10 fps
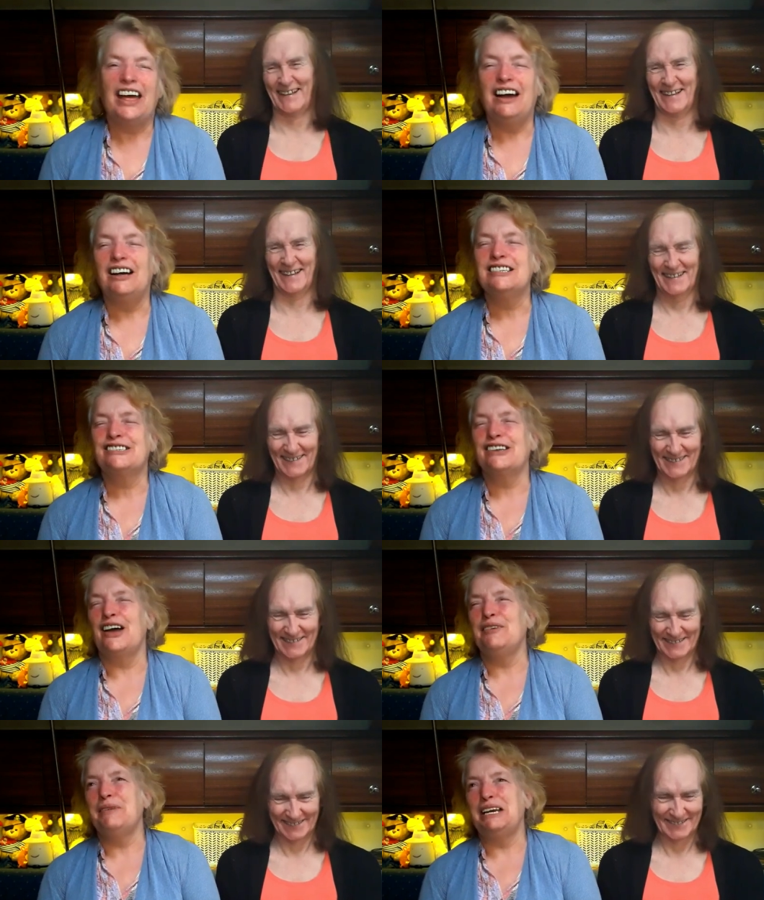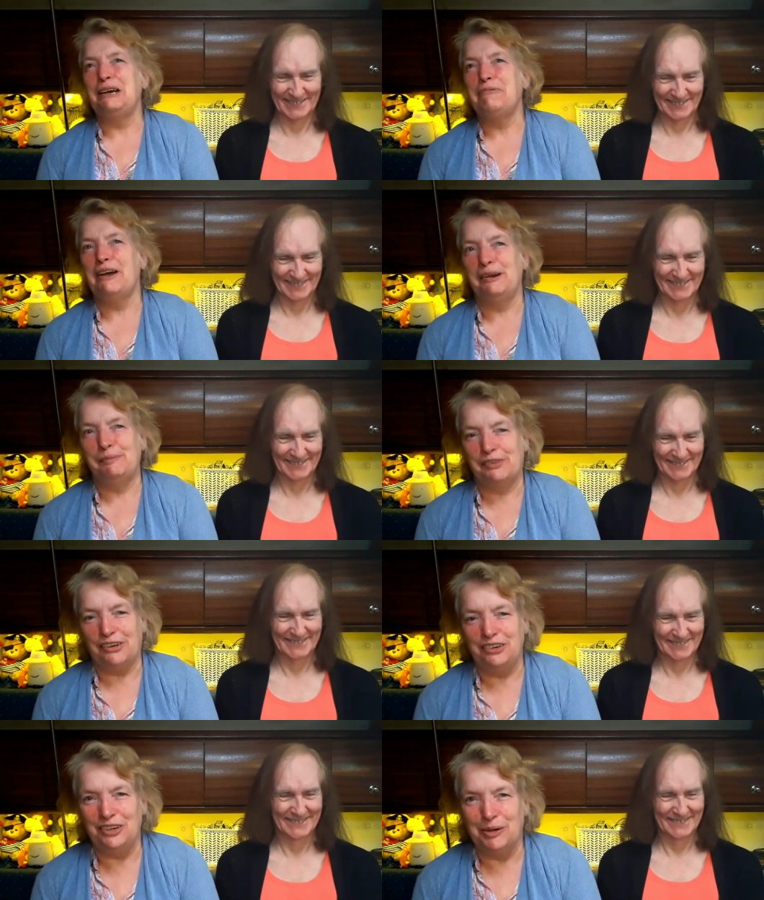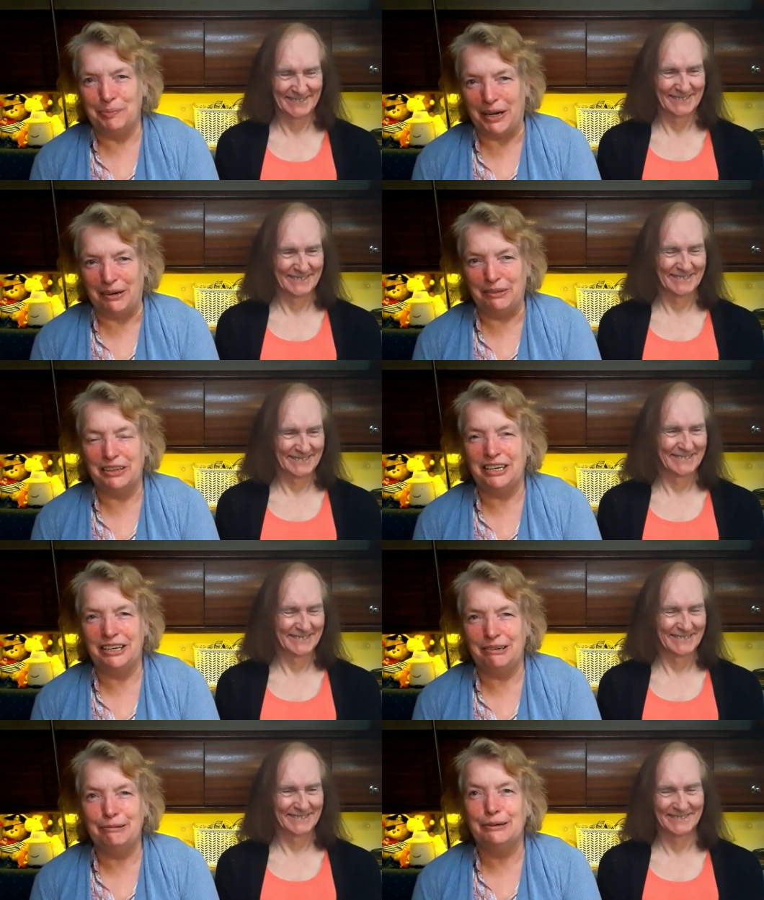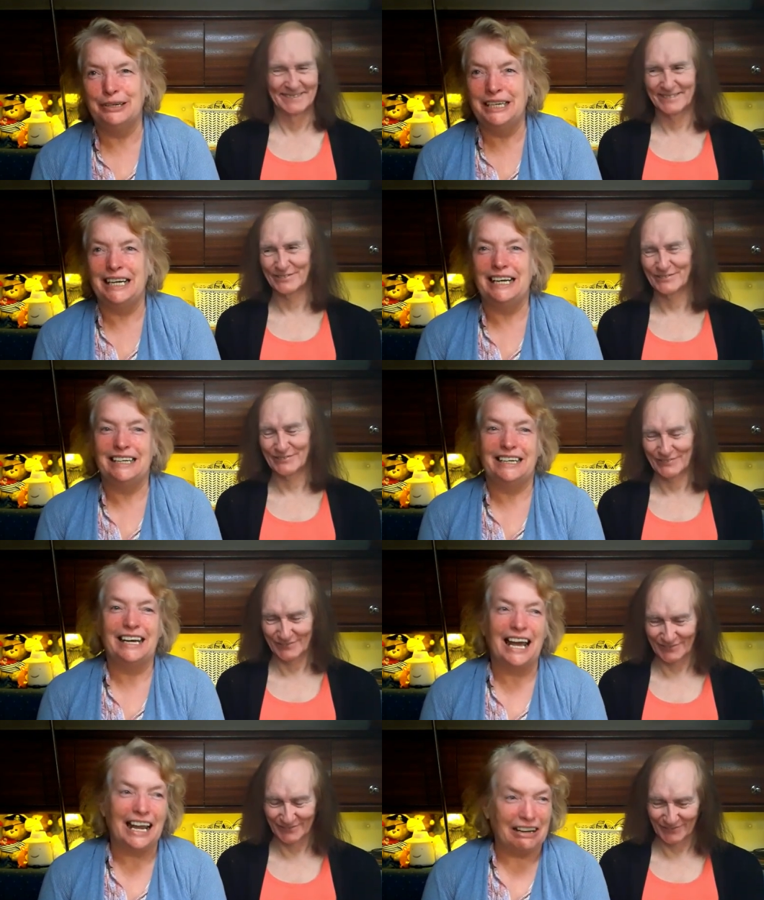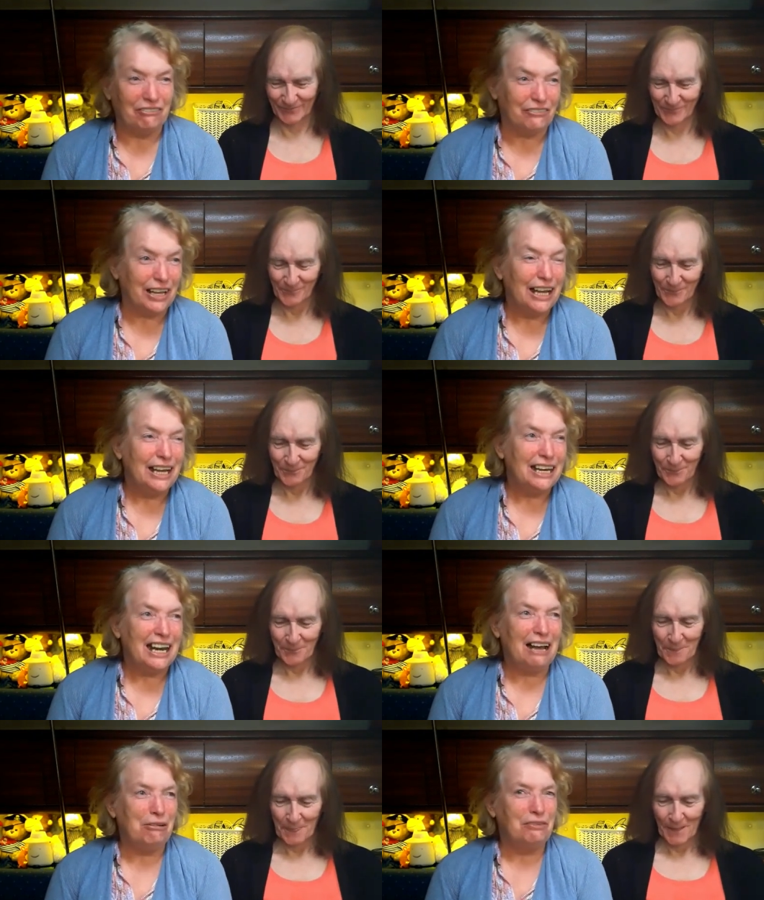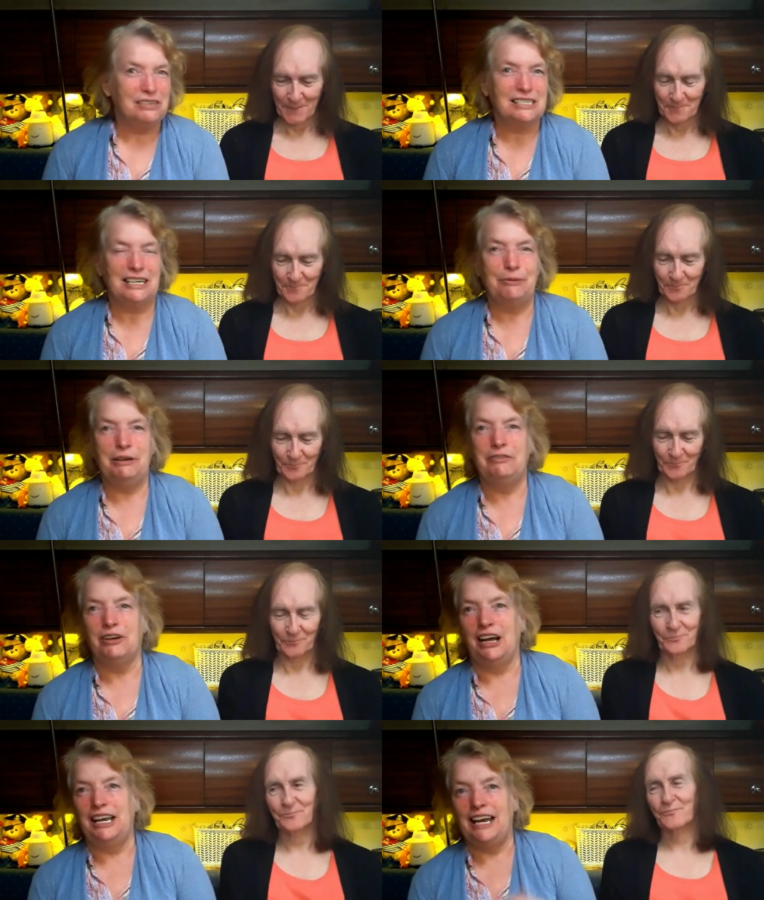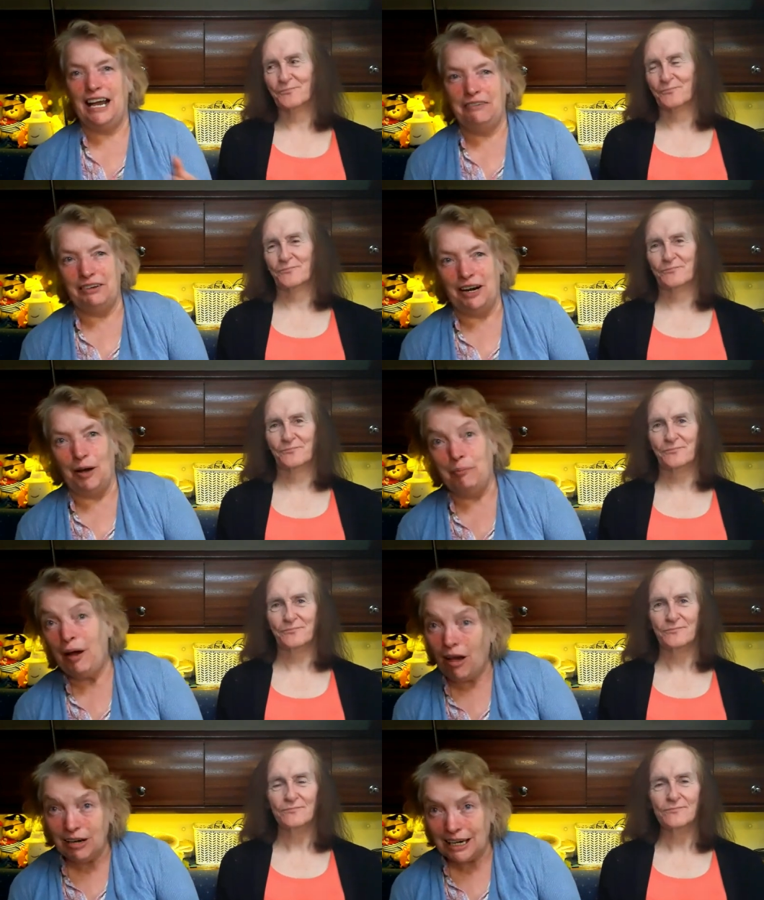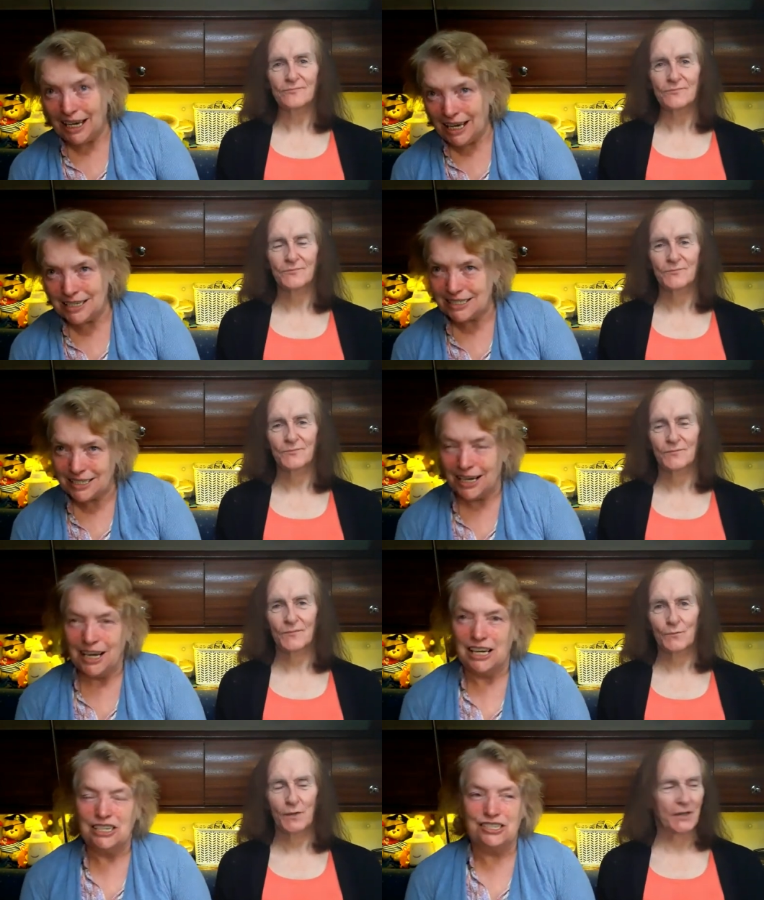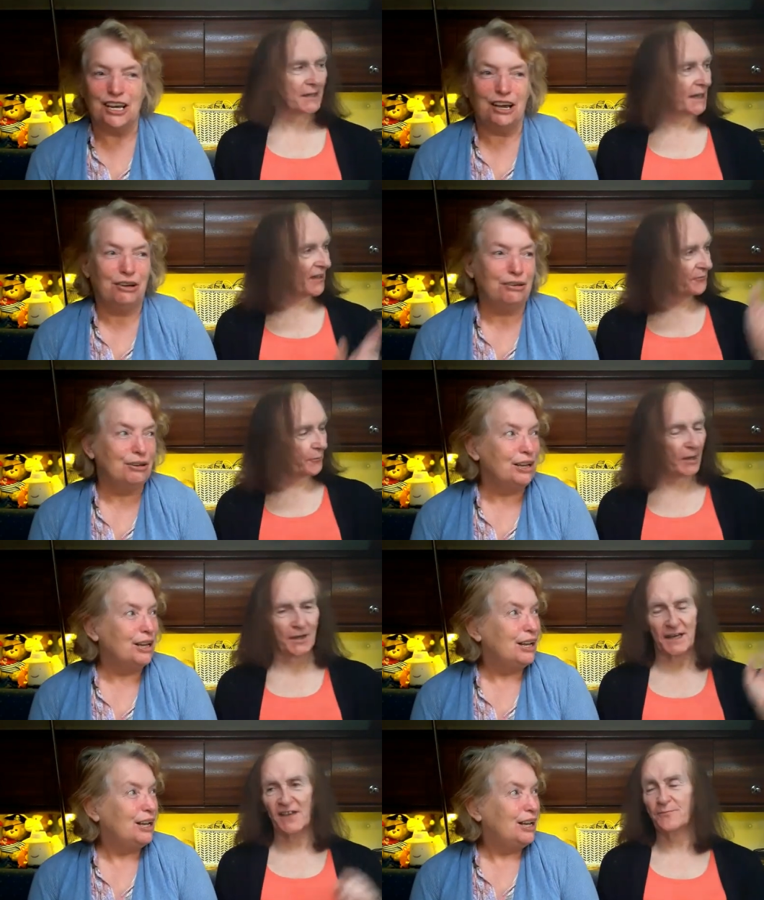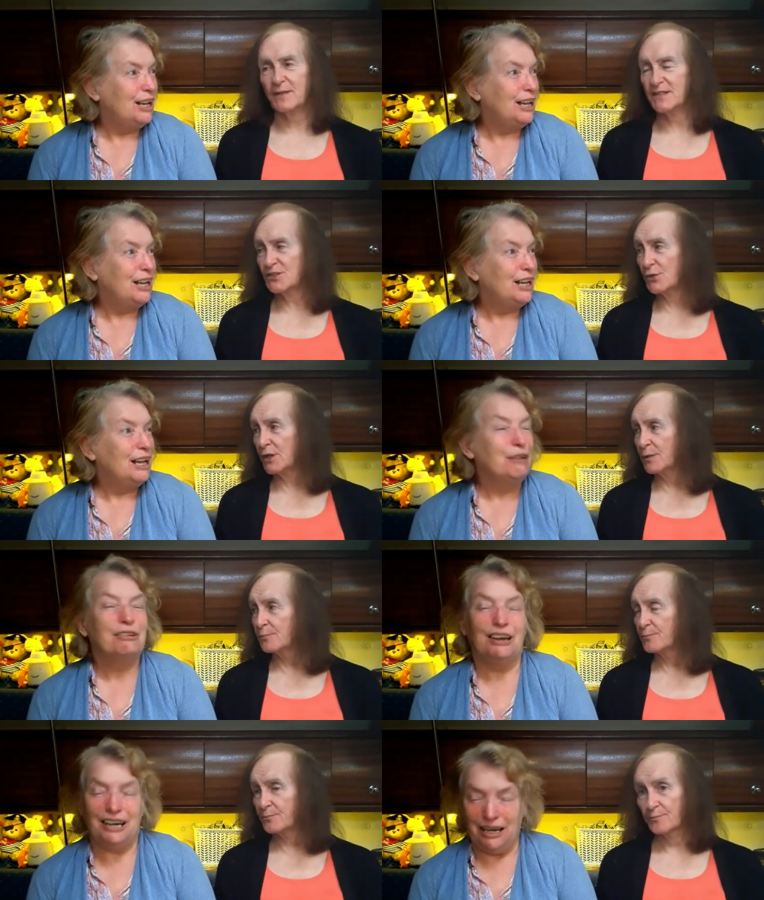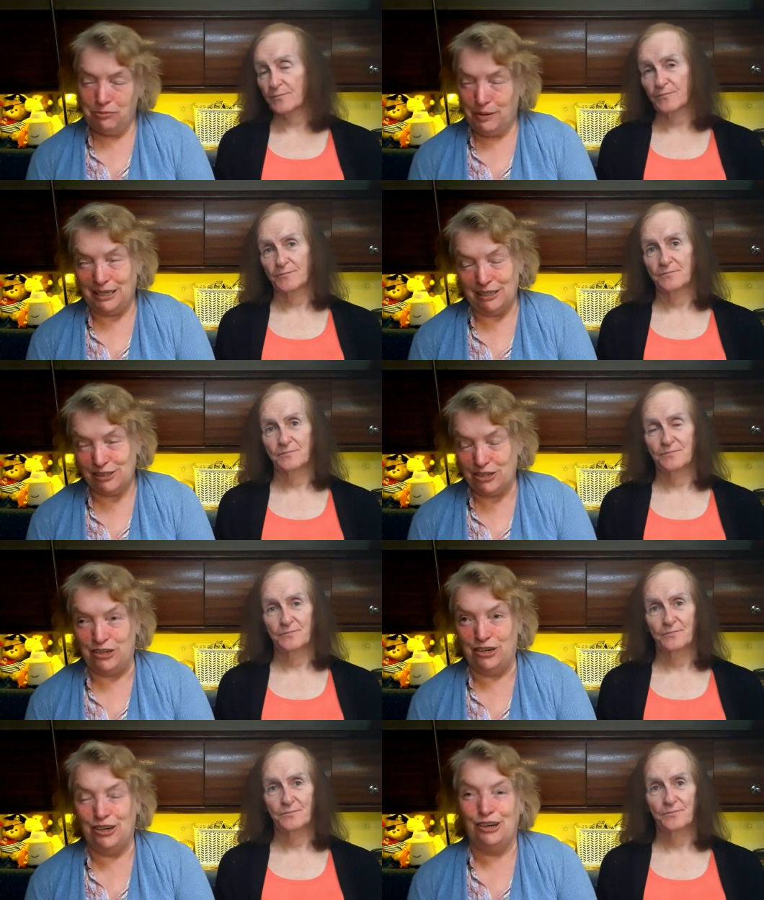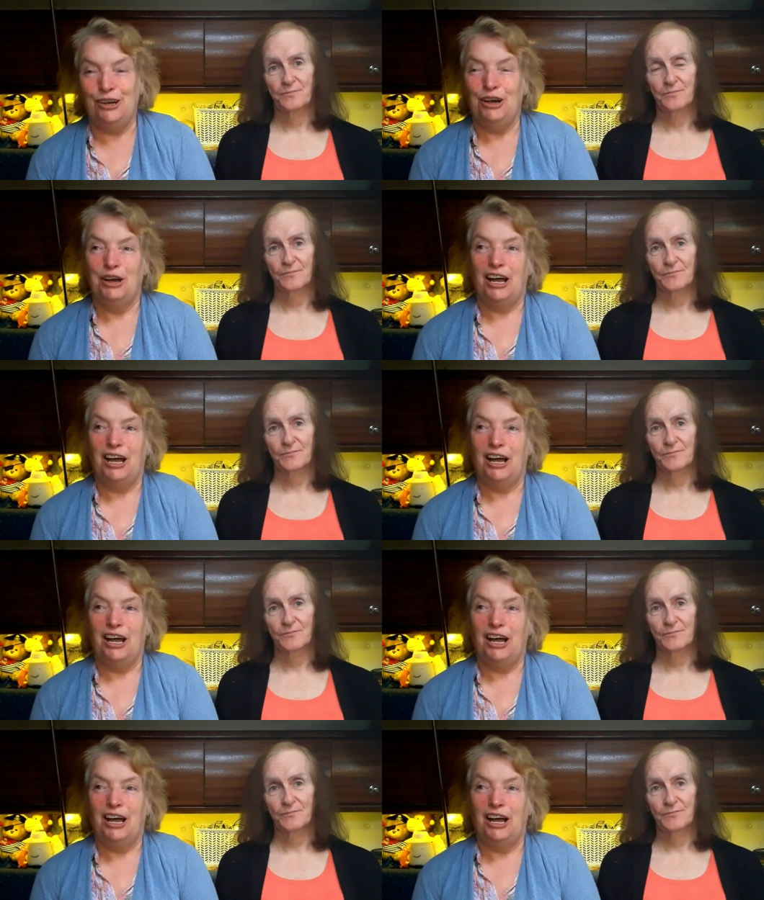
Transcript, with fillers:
Speaker 1: there are so many ropes on your boat that you will need a knife. Now, obviously, we've got a knife in our pocket. We got so a knife. We got a knife by the door. Got a knife by the door.